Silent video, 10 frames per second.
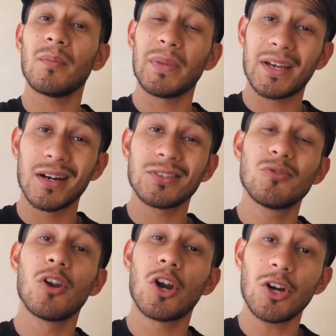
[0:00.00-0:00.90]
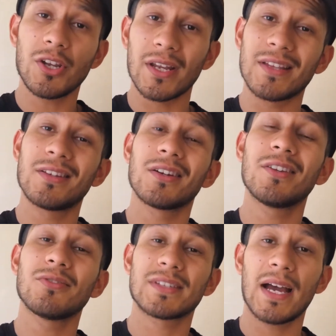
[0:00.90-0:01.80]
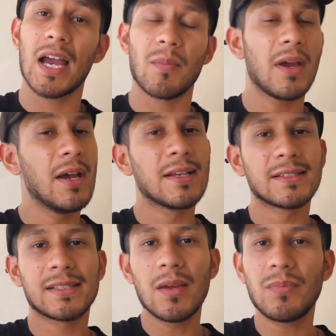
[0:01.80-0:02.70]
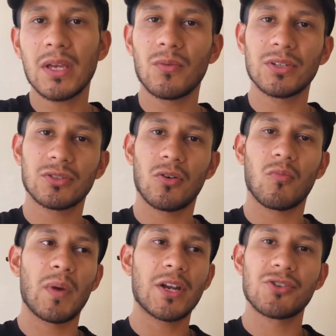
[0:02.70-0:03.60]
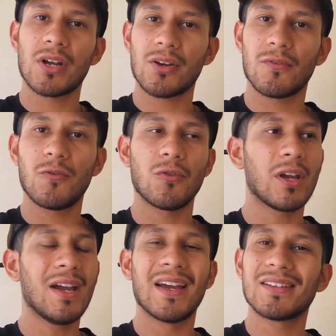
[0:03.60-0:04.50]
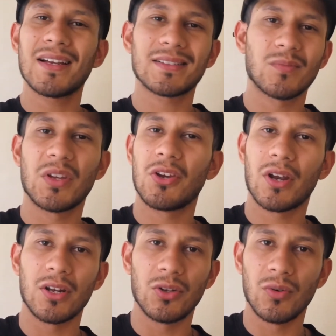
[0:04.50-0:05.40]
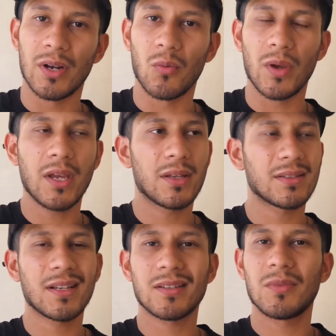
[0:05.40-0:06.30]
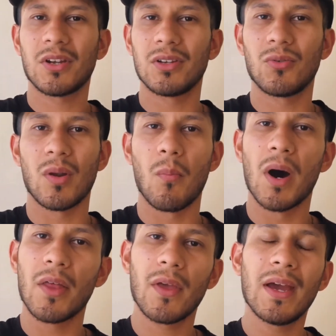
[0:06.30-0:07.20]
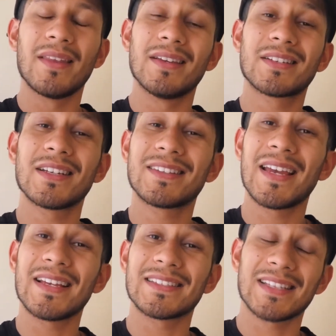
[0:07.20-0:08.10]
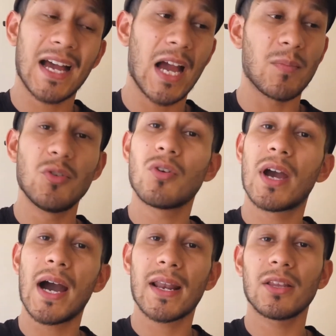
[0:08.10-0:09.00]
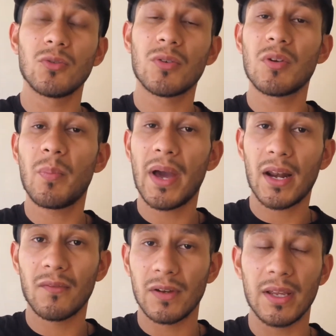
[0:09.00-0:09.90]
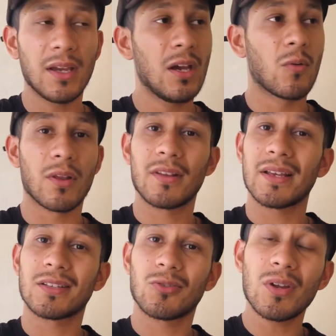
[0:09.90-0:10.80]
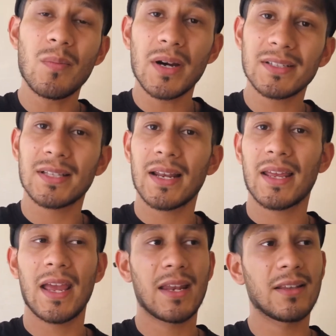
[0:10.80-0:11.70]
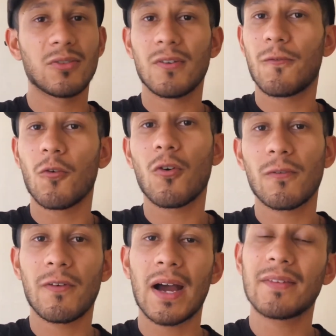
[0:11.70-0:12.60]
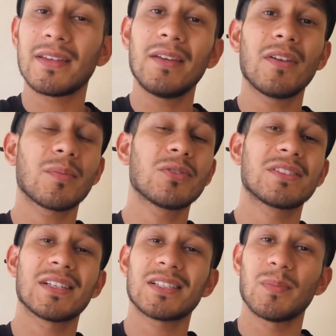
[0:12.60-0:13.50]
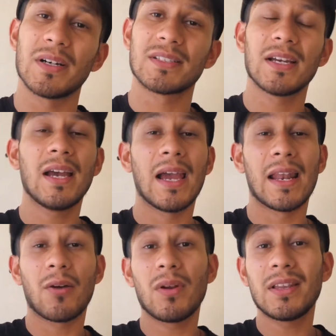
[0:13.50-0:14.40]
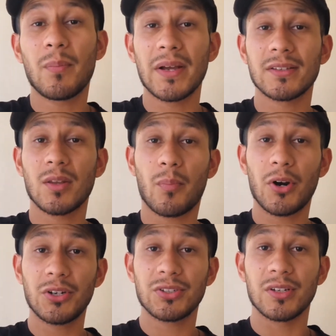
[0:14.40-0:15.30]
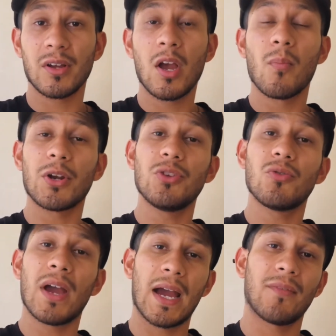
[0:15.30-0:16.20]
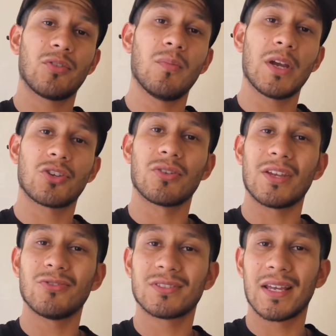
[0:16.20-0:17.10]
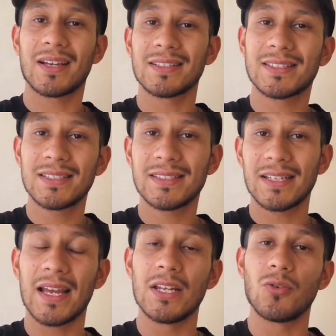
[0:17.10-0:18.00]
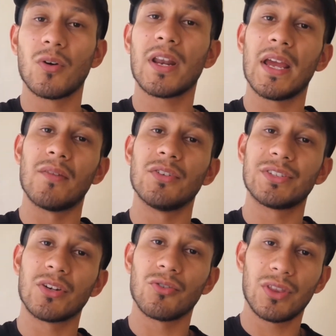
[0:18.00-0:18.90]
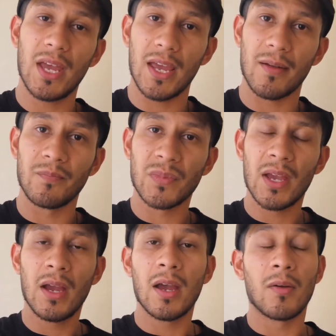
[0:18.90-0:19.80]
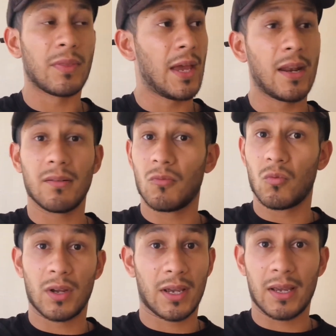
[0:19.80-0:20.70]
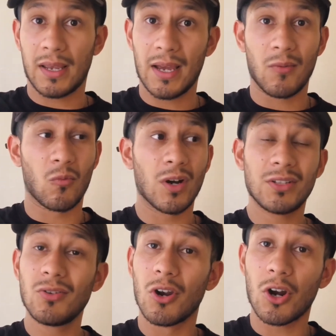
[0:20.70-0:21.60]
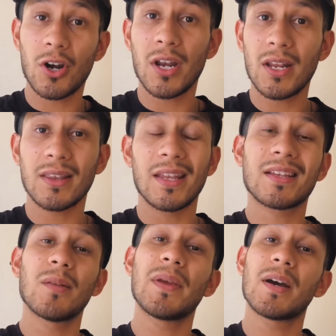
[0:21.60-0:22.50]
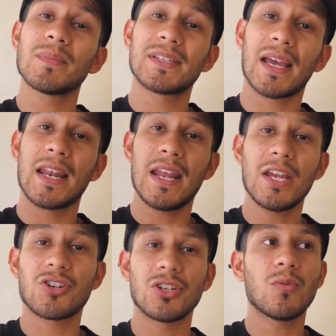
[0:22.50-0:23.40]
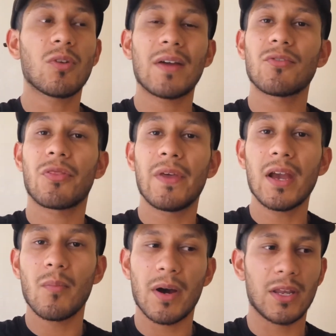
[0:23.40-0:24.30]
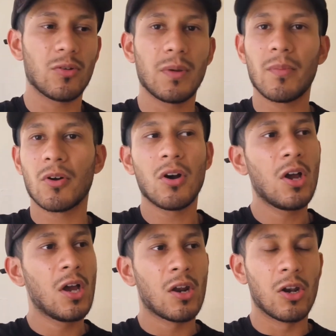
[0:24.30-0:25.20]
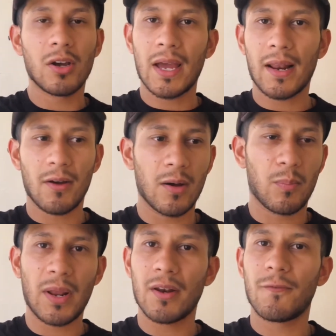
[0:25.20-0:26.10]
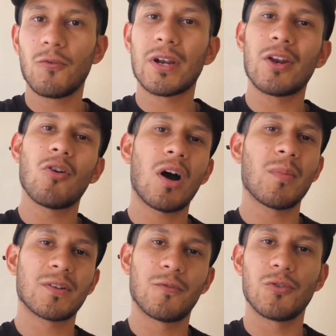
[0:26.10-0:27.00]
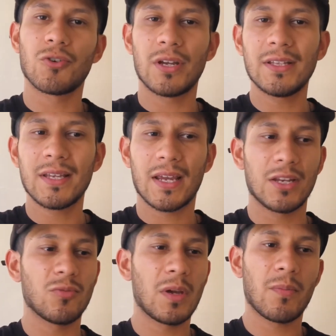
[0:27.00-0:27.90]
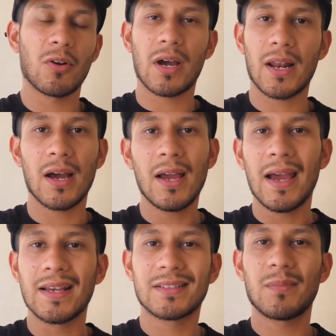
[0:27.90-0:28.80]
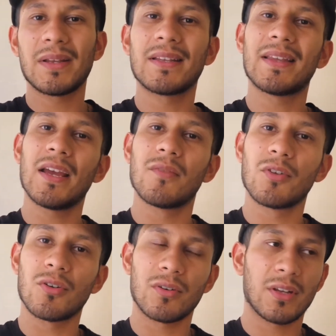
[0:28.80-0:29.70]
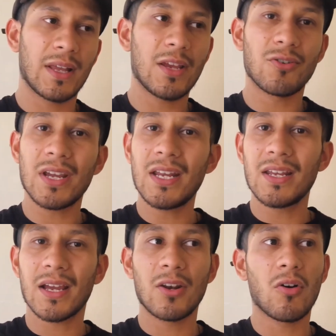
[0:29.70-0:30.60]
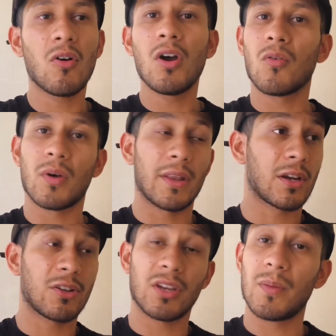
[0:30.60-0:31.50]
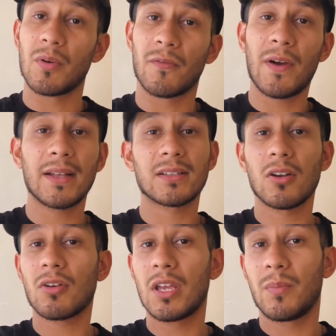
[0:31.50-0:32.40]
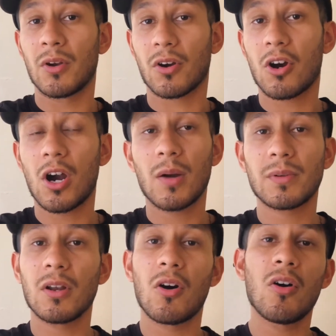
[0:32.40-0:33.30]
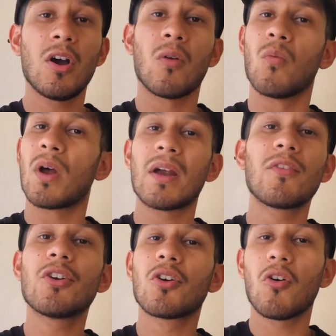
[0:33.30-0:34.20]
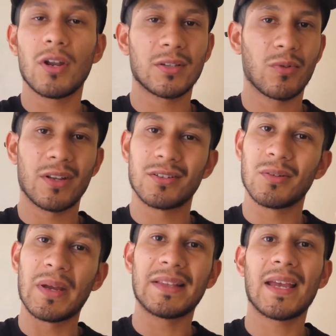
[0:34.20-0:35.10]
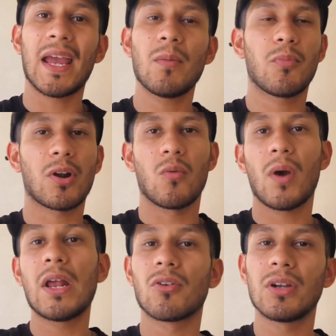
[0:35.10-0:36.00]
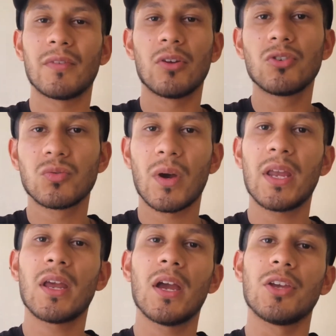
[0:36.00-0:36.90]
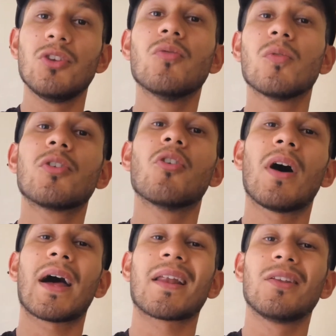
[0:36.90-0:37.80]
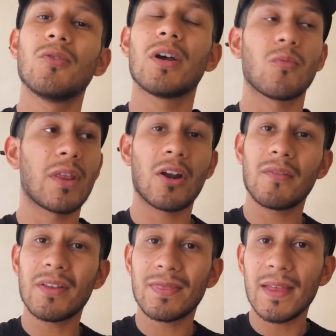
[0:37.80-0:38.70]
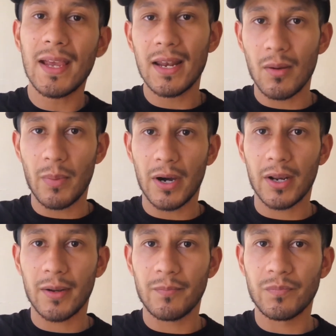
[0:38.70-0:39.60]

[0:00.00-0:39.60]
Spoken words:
because you learned it. It took you time. Same thing with this whole measuring out your food. It's not something you're gonna do in a week. It's not something you're gonna do in a month. This shit takes time. You gotta do it repetitively. Whether that's 3 months dedicating to it, 4, 5, even up to 6 months. And that really depends on the person. But you have to make sure that you stay consistent and do it every single day. Then again, once you learn it, it's going to become second nature. You won't have to think about it. You'll be able to look at a plate of food and know how much food you're intaking. You'll be able to kind of estimate the day you're eating and know whether to keep your fats low, keep your carbs low, whatever your goal is, whether it's to maintain, put on weight, or even lose weight. You will know how to do it without even thinking about it.